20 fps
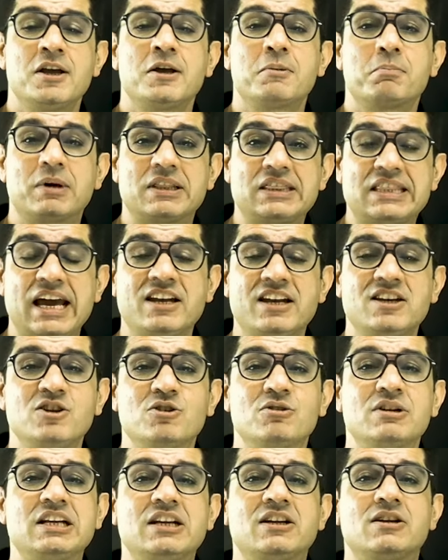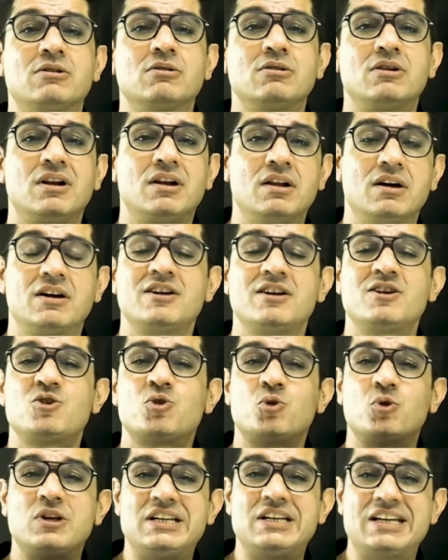But then you need to learn
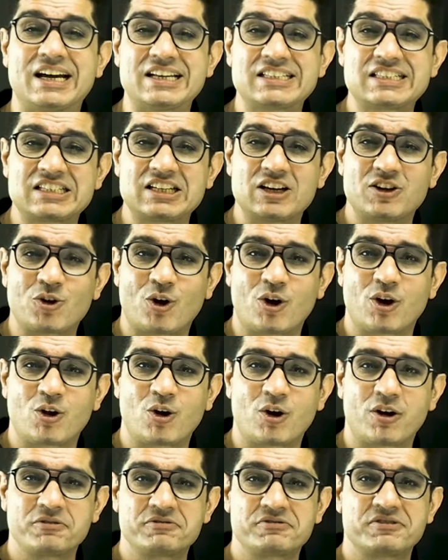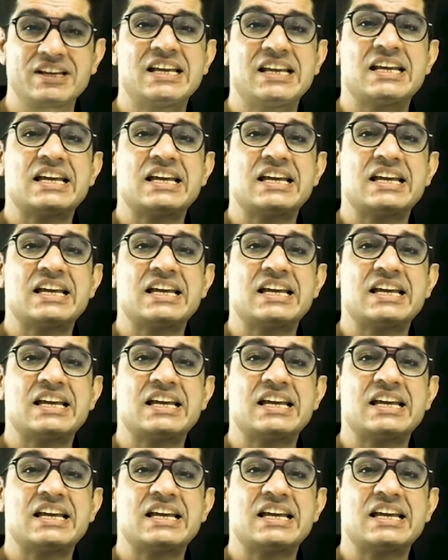to dust it all off